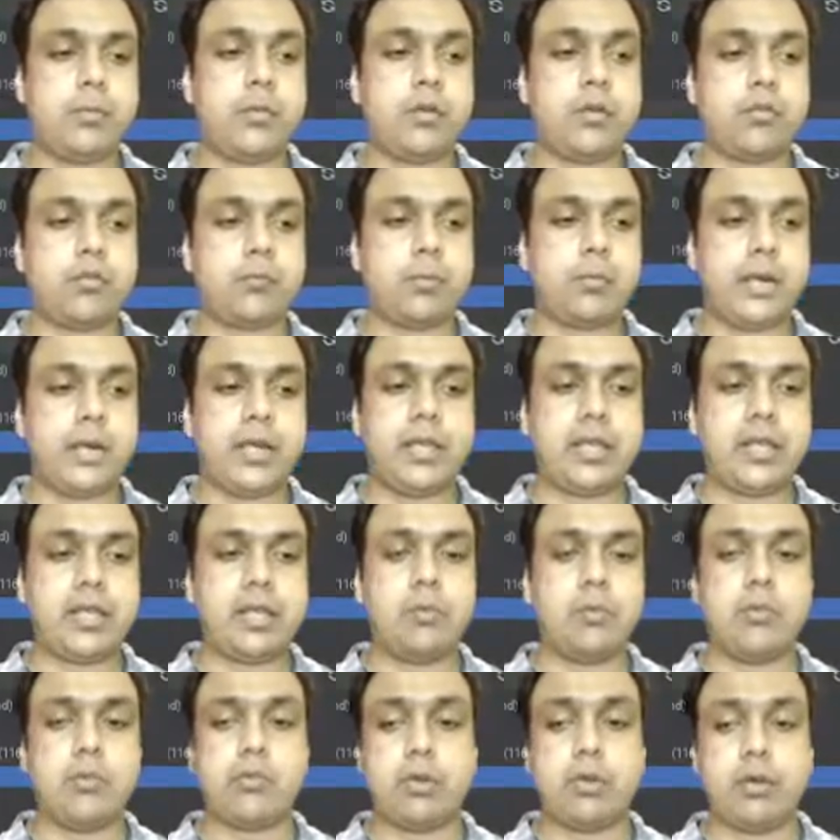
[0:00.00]
Because
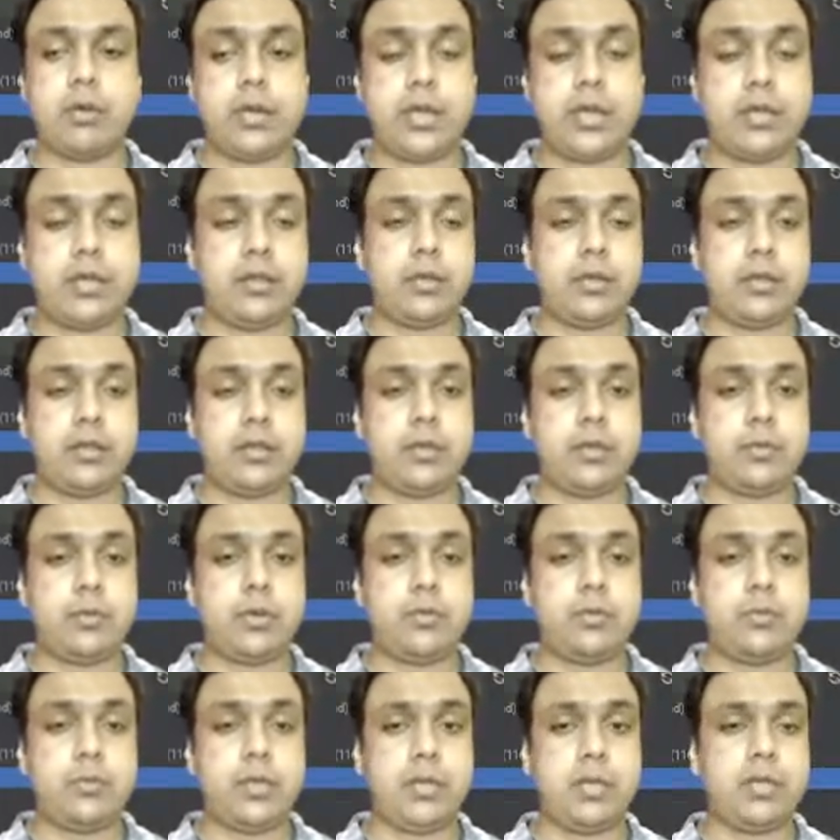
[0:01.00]
Pygame is already there
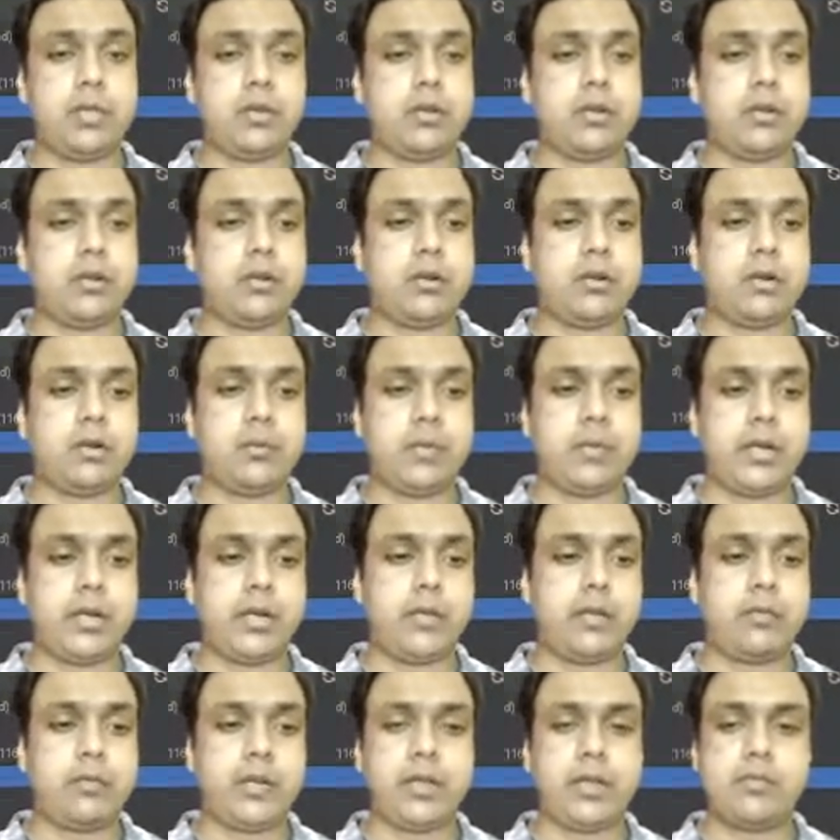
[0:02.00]
with me on my
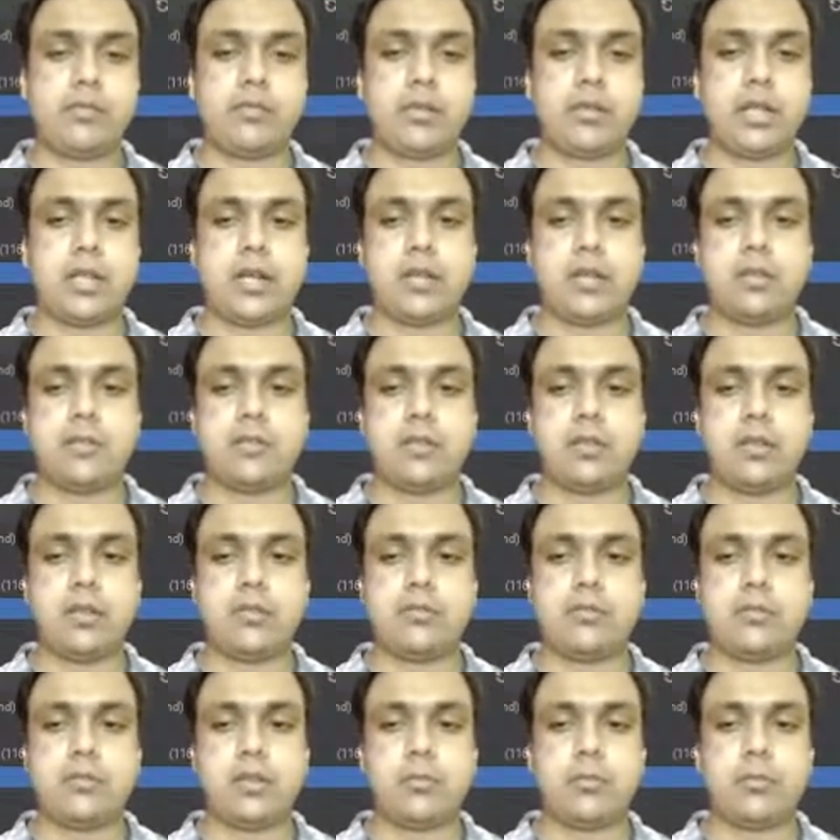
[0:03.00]
device, so that is the
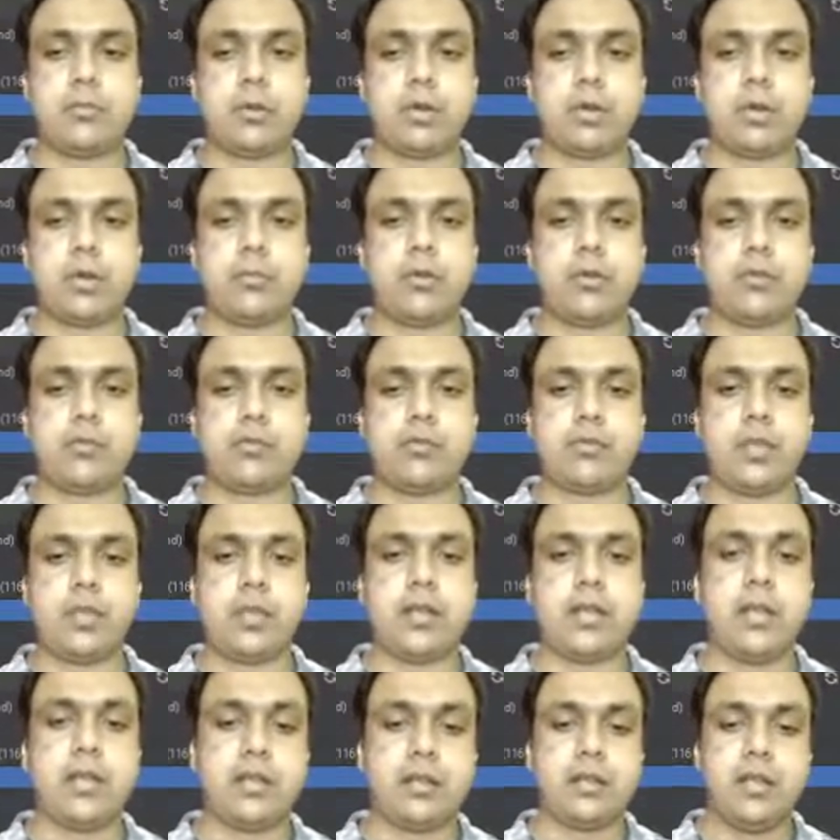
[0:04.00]
reason I'm not able to
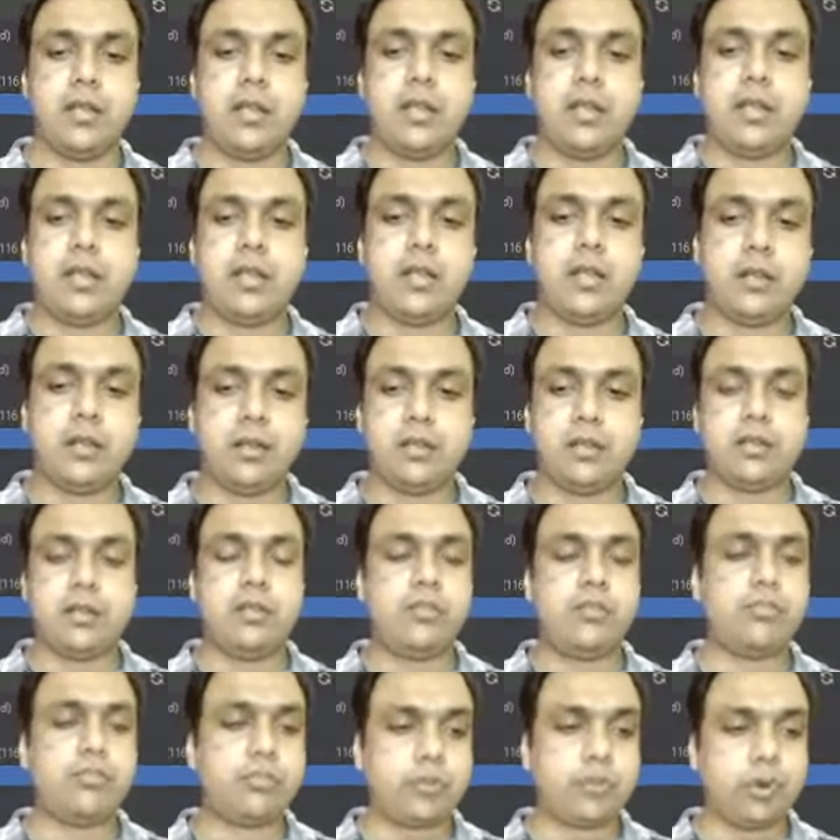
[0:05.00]
see that
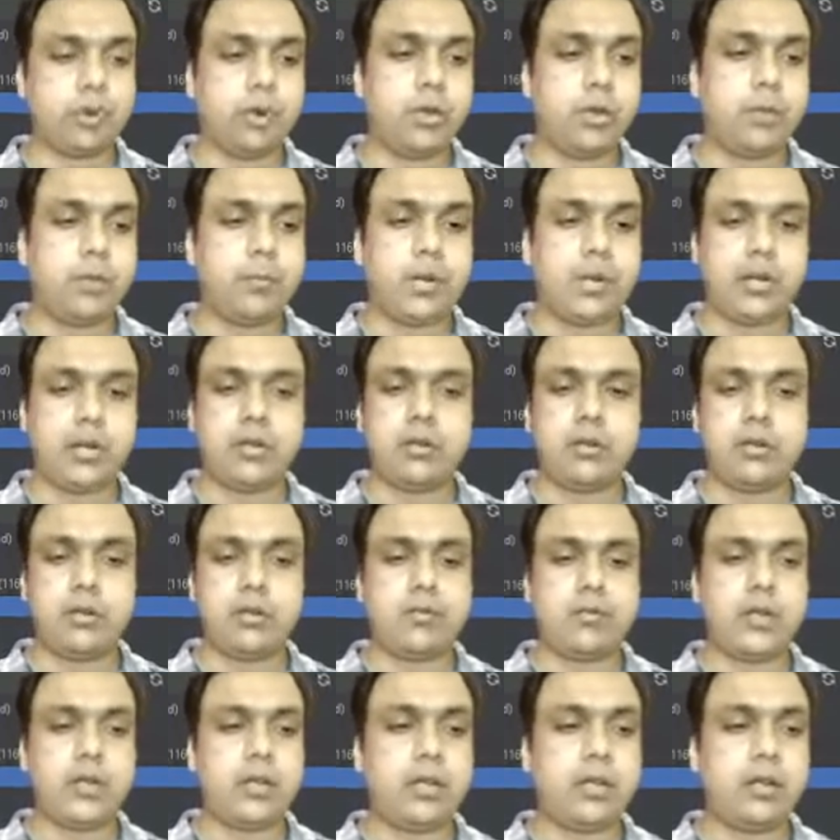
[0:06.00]
install button
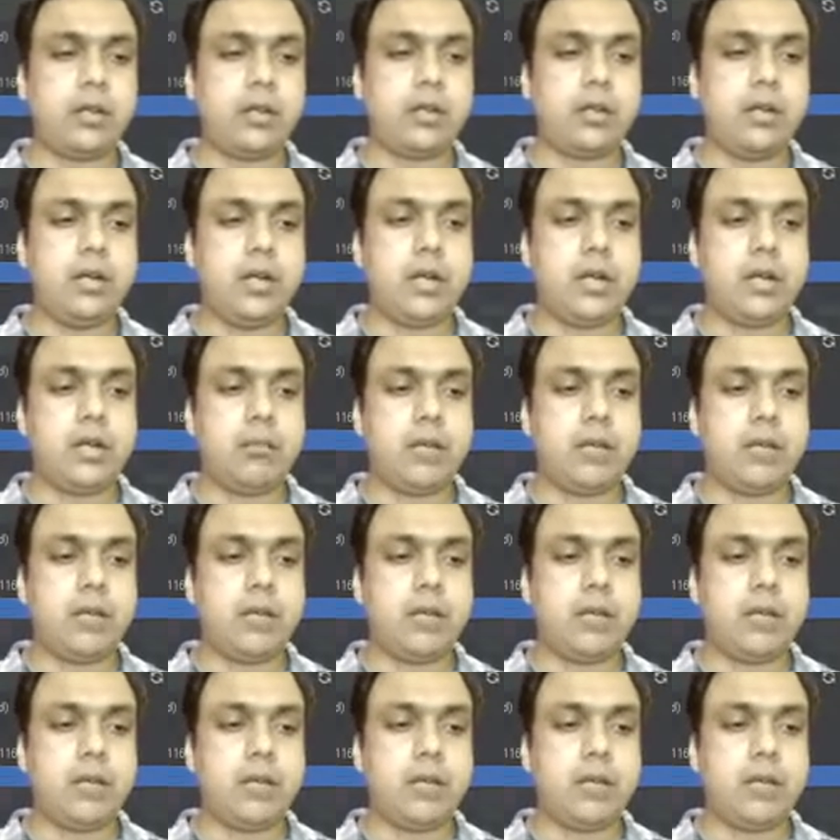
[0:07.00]
over here.